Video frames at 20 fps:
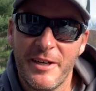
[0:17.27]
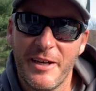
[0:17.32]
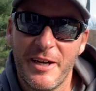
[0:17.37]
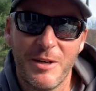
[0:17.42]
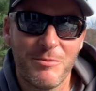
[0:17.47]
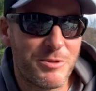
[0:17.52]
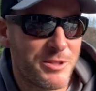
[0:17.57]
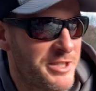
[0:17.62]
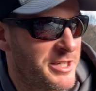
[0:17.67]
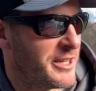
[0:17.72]

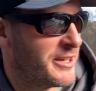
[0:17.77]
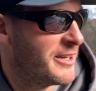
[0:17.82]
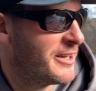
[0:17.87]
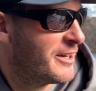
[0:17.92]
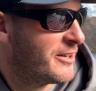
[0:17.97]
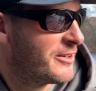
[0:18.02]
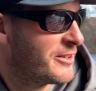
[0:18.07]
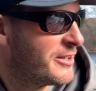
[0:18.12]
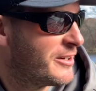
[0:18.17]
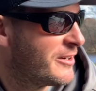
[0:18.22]
I'm sitting
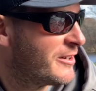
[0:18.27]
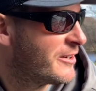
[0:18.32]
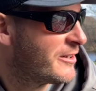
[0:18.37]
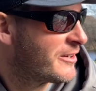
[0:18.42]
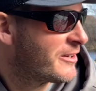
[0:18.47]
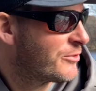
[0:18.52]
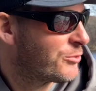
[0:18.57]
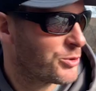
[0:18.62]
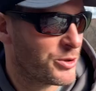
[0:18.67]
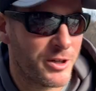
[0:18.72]
out
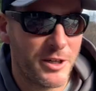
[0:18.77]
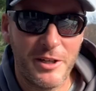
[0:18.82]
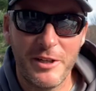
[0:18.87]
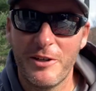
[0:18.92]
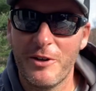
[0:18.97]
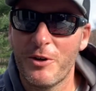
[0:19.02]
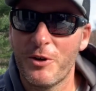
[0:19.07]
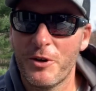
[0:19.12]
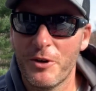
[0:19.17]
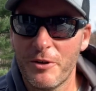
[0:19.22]
here, we're
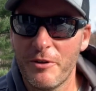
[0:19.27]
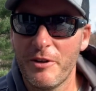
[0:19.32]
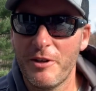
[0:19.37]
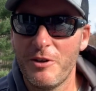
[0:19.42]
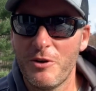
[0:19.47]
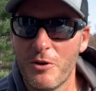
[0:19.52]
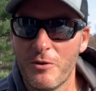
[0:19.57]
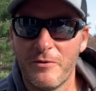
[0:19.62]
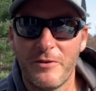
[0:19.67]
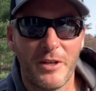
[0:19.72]
into early
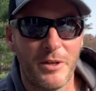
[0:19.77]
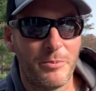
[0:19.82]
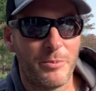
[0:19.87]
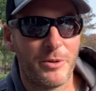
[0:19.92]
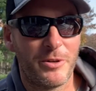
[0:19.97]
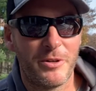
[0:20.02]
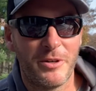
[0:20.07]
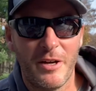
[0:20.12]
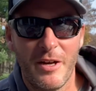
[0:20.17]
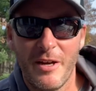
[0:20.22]

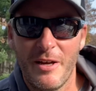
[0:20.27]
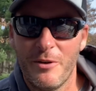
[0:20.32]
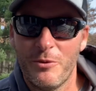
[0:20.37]
November.